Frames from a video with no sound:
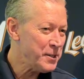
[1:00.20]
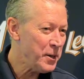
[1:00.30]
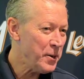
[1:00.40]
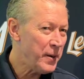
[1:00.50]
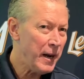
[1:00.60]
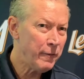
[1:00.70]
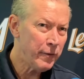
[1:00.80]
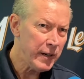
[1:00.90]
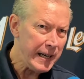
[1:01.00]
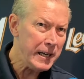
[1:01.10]
so
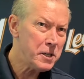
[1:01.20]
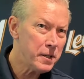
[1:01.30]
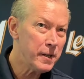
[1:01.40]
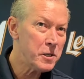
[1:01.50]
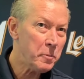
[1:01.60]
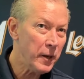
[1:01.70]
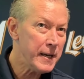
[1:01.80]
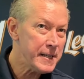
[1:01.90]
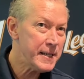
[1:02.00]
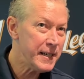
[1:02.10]
every inch of this place